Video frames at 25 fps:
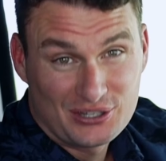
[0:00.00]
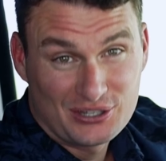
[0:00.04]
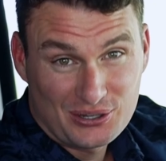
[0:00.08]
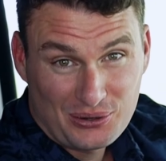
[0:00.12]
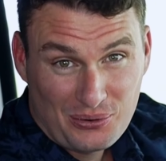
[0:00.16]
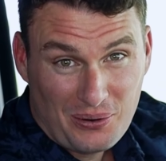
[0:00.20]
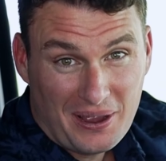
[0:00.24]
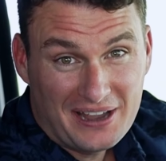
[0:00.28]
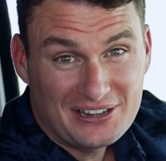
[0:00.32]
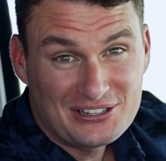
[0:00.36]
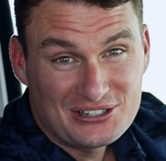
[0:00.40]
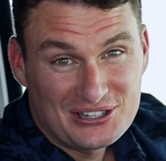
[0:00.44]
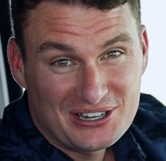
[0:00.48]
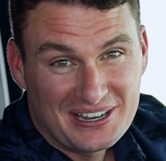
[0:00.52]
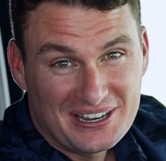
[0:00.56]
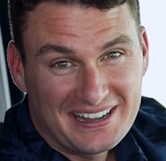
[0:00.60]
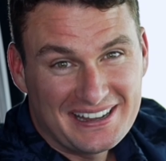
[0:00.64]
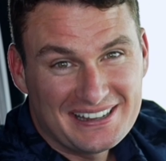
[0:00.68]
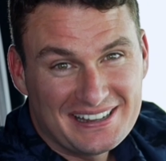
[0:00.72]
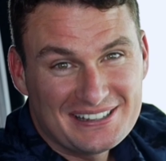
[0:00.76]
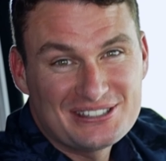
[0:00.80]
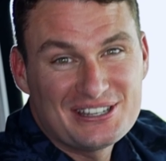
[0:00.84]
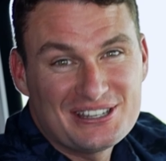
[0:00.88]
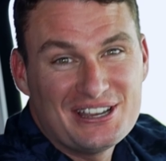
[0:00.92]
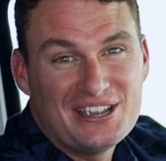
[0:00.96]
So the question
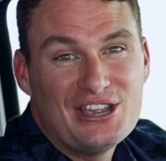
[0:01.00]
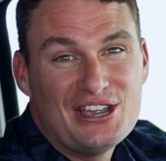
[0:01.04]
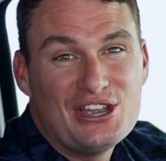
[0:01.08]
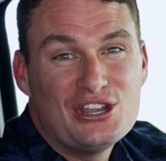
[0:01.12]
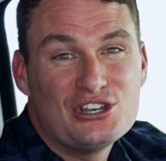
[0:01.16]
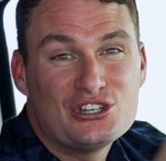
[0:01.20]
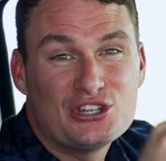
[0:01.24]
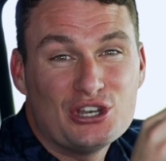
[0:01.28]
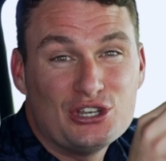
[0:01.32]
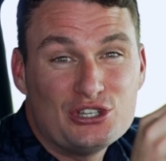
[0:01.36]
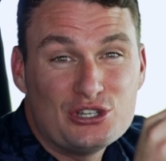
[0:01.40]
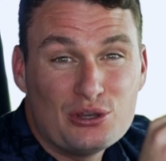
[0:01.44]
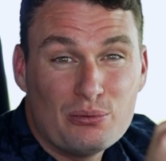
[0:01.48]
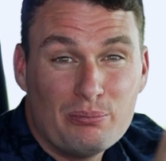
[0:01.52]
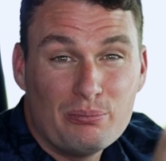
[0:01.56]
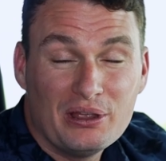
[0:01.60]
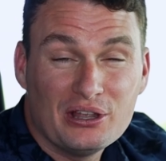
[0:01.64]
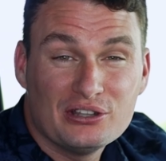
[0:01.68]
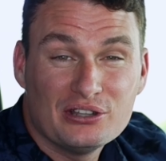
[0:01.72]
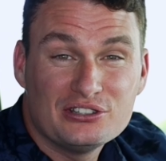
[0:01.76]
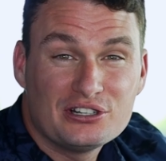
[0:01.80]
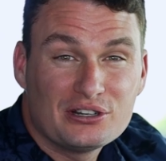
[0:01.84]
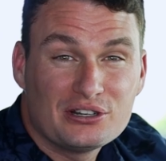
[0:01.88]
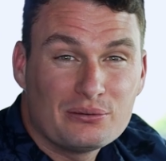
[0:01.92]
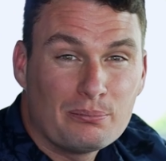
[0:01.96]
is should you
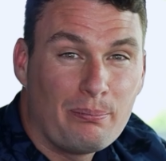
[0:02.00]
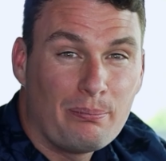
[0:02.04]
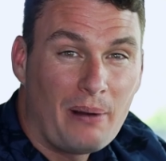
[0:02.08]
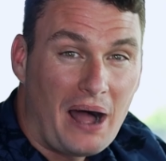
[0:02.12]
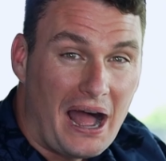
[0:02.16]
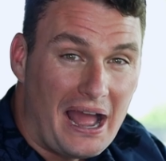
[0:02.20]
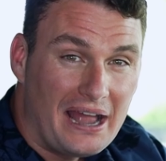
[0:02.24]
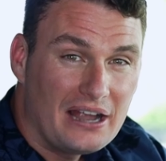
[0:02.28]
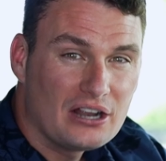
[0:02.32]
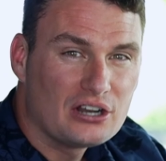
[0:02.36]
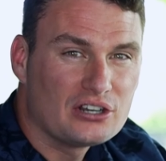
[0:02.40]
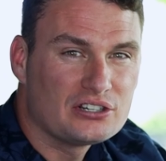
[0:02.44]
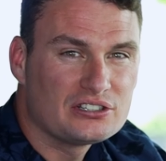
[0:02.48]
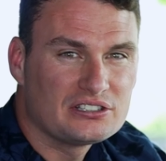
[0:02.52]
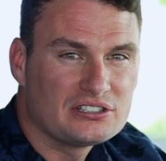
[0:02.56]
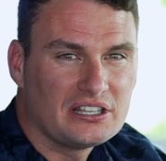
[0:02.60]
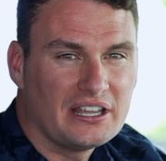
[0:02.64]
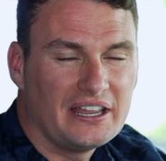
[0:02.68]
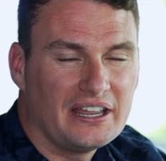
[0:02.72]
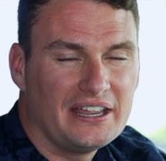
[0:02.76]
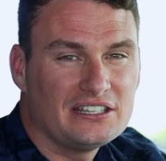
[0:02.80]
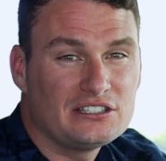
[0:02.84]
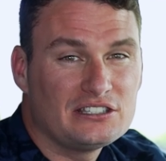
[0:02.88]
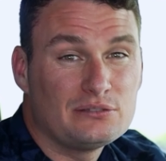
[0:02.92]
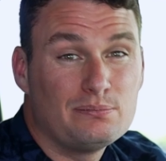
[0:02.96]
build your buyers
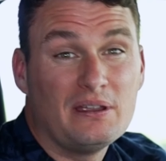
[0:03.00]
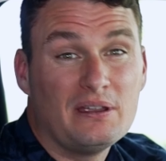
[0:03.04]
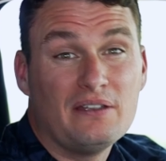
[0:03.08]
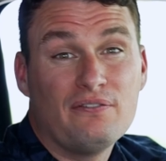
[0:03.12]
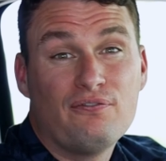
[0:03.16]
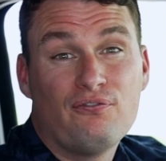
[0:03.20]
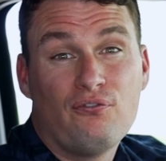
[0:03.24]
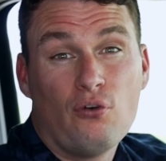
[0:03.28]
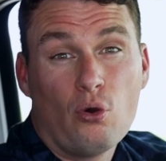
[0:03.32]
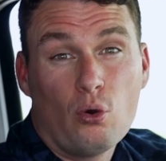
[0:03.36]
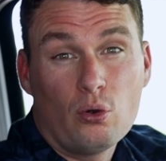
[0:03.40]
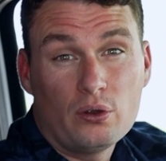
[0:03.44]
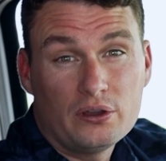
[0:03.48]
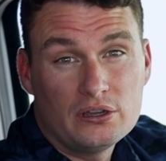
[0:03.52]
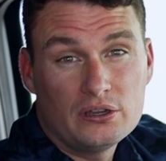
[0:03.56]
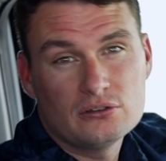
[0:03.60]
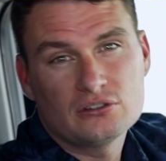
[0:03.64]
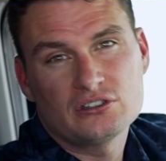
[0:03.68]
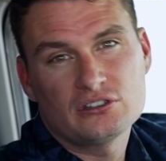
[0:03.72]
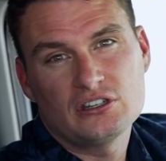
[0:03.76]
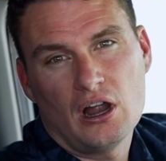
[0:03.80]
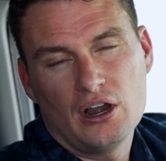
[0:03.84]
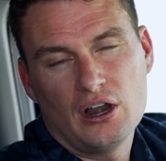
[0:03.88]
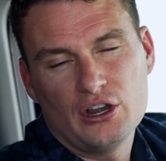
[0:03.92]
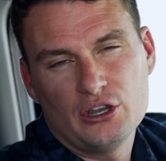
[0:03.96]
list before
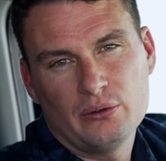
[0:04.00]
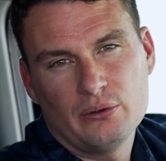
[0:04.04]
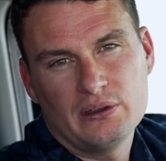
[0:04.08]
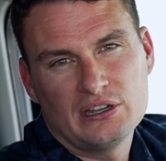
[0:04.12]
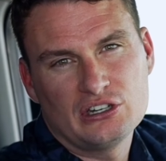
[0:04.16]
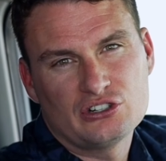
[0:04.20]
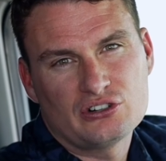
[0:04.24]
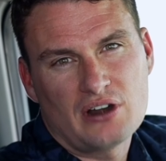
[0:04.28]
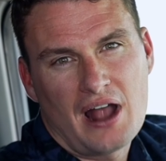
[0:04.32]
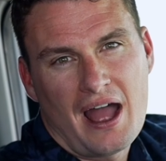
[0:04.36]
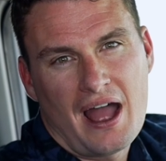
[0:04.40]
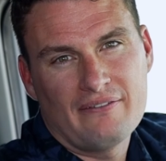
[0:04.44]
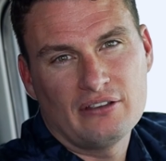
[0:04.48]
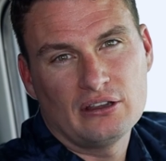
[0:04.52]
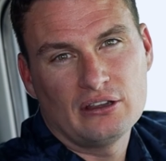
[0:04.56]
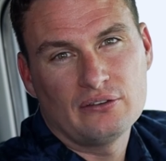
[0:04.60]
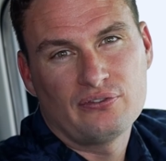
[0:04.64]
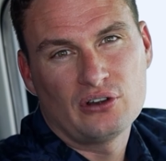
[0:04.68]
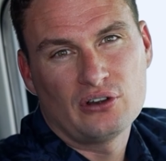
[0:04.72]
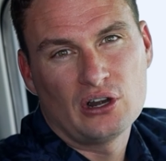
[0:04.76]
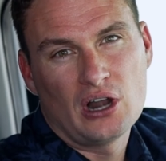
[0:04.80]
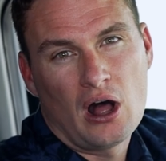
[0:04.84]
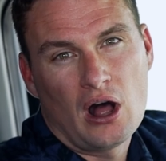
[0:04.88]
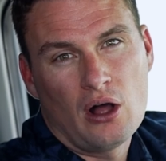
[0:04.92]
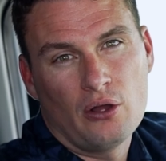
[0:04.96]
you start doing driving
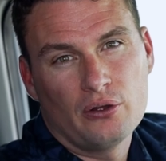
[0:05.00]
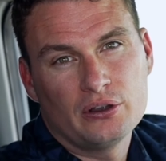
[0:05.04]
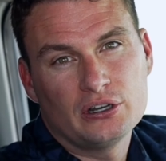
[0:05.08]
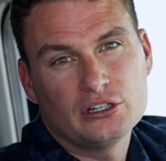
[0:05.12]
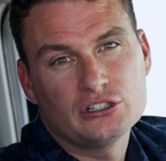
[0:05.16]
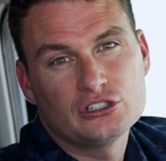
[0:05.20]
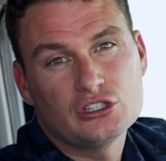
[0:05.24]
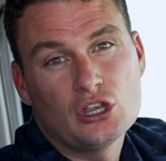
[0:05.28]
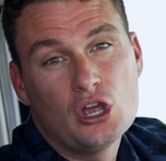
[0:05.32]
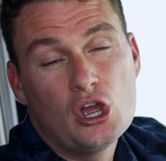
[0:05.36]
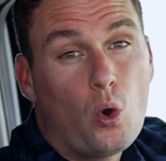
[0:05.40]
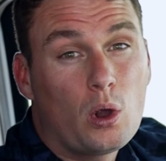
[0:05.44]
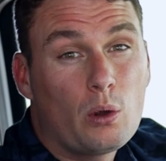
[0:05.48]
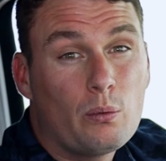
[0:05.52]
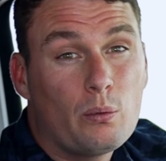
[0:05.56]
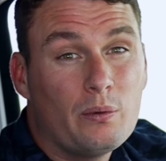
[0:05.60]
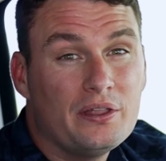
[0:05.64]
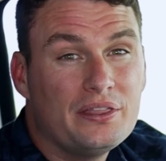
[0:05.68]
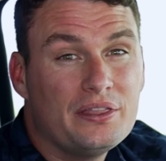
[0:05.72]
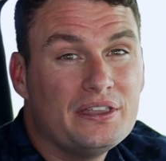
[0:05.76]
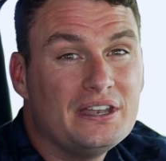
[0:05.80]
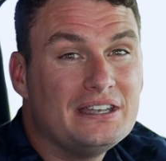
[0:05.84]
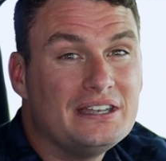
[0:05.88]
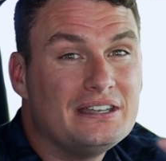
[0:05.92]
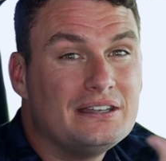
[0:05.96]
for dollars, or
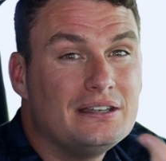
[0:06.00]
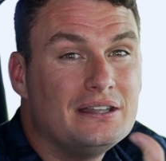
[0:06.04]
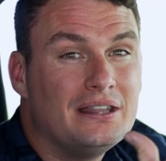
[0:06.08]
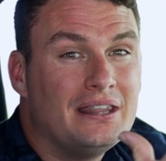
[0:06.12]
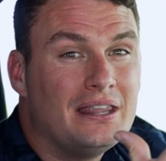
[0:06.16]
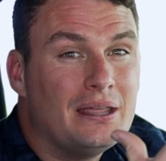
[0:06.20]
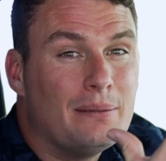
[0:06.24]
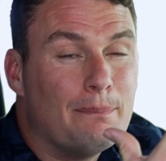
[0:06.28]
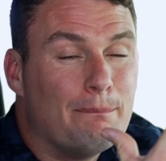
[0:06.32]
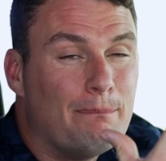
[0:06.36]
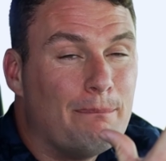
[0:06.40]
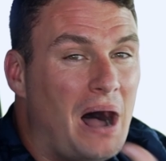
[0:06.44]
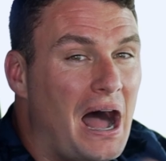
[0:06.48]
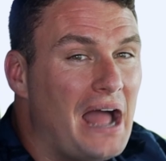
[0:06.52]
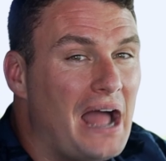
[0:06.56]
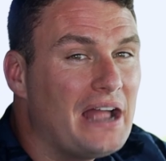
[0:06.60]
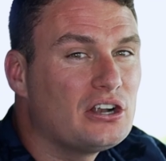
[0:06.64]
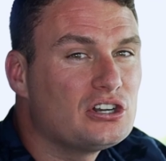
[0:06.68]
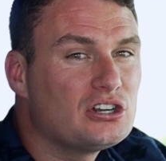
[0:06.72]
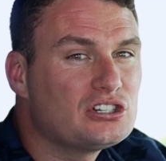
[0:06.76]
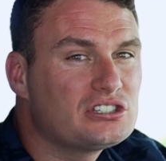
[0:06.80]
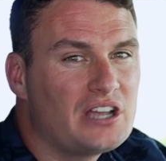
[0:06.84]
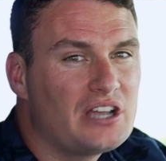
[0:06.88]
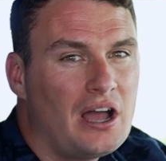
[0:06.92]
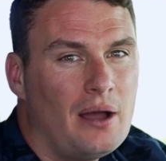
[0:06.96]
will the, the
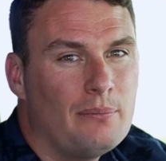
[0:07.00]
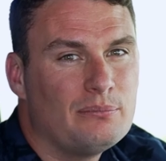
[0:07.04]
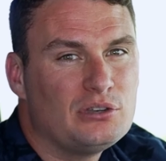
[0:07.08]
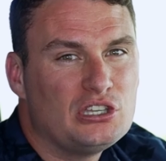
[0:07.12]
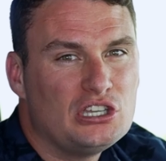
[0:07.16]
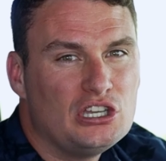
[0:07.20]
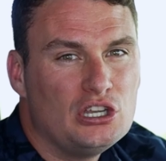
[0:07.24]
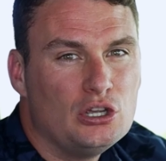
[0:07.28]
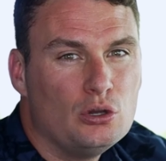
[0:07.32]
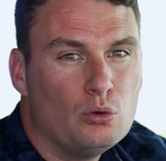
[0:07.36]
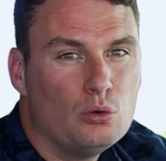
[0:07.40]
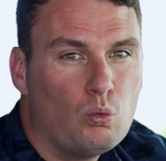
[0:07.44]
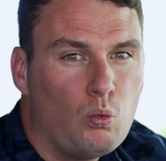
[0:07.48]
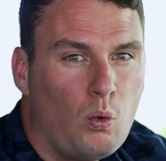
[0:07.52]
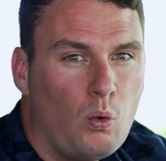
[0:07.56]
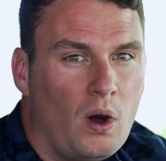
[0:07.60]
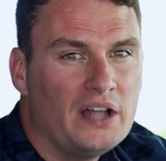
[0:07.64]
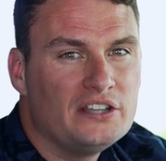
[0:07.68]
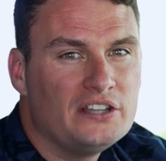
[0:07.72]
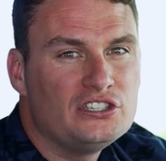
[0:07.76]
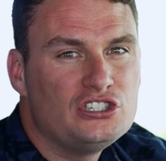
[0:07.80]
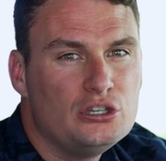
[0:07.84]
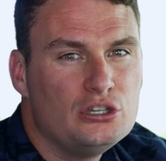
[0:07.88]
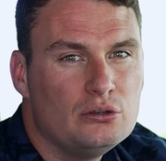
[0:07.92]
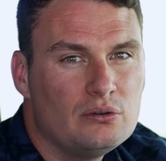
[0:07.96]
buyers come to you
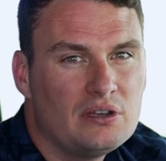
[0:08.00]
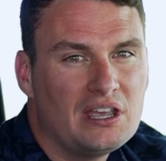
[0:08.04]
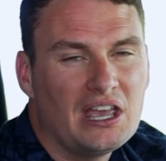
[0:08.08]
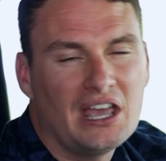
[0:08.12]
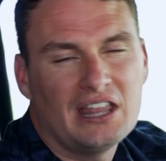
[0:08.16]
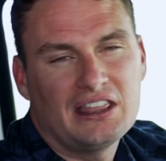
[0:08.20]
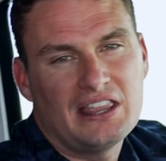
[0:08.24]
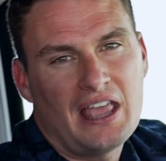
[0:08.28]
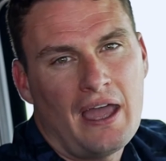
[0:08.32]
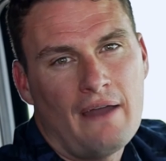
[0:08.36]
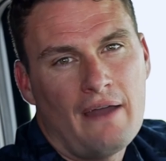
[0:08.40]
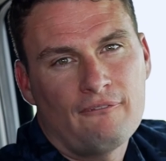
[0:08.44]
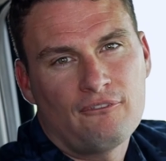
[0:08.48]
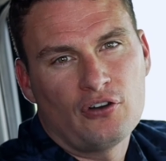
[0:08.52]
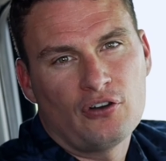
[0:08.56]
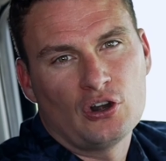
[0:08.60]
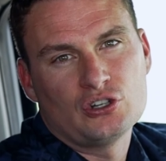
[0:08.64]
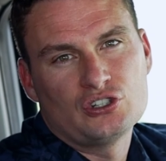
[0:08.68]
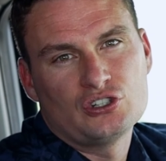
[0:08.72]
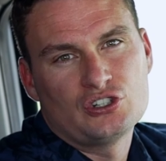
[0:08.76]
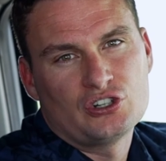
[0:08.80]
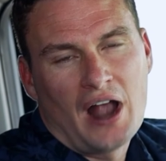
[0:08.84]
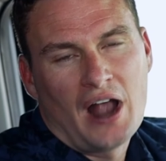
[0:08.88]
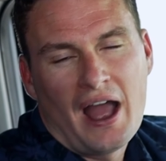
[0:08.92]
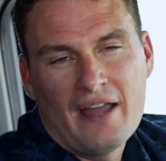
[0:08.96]
once you get that
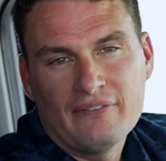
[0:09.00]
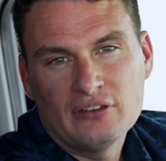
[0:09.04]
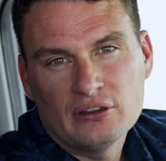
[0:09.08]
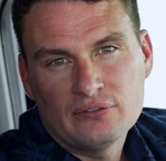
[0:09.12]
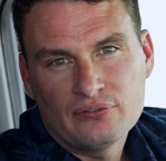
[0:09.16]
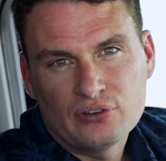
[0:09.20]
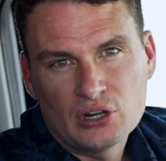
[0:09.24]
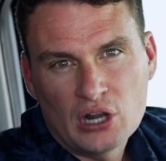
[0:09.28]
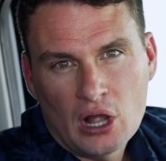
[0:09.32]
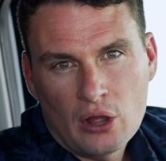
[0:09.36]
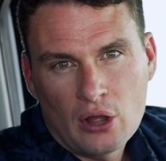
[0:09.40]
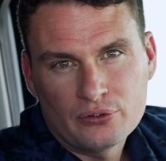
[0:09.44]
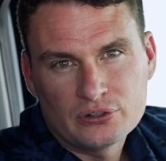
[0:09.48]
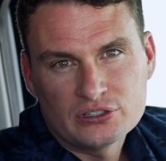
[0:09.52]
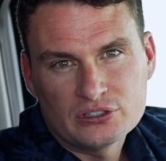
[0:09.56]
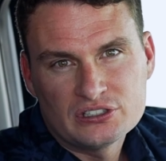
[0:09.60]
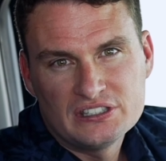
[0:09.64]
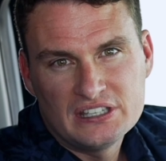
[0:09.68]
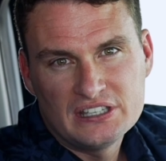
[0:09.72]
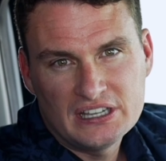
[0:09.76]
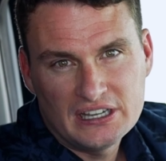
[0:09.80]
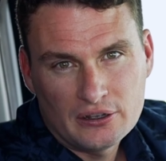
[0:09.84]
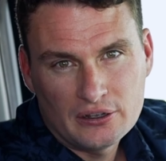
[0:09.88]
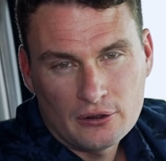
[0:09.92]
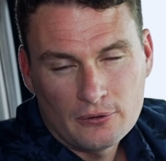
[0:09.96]
first driving for dollars
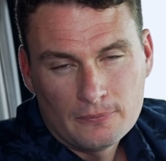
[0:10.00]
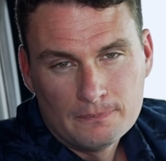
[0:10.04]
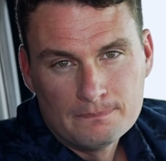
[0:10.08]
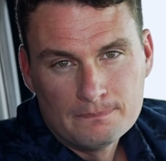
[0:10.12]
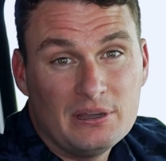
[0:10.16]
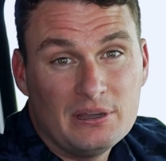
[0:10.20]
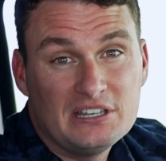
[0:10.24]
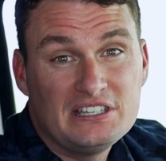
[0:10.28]
deal?